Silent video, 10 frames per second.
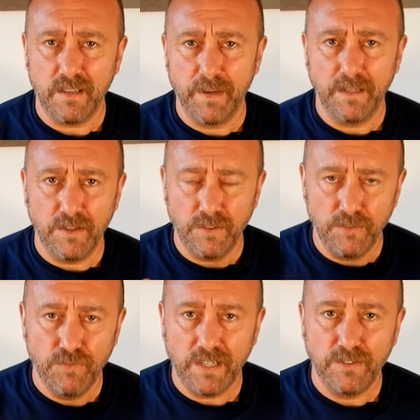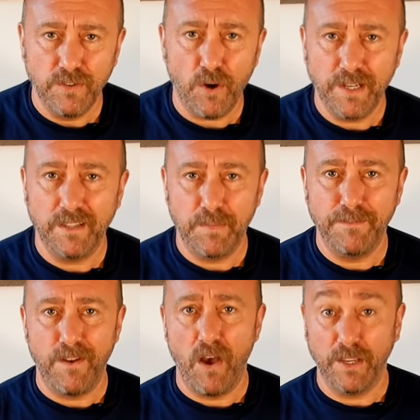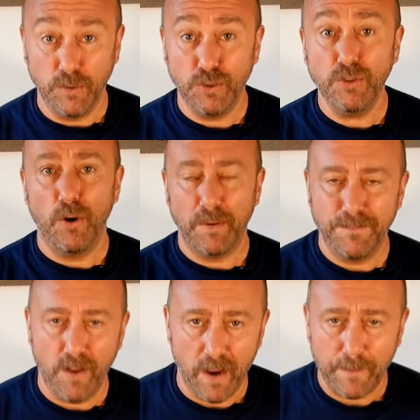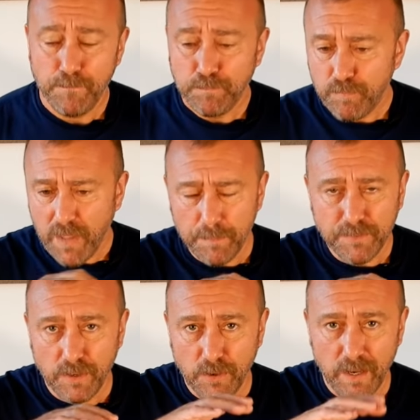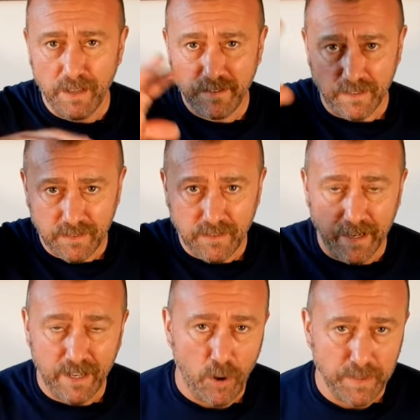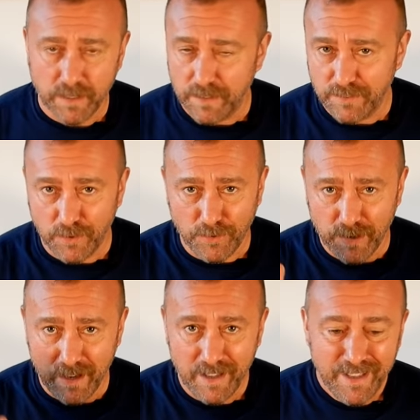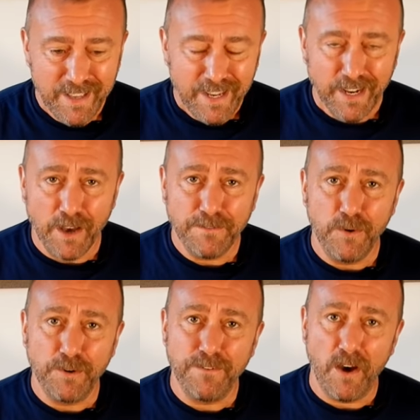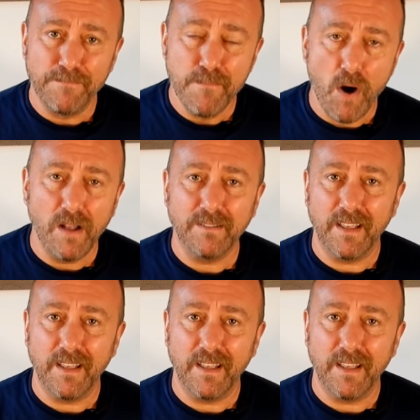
I mean, you really do not need to be flying. You should not be flying up to 6 to 10 kilometers or, 4 to 5 miles.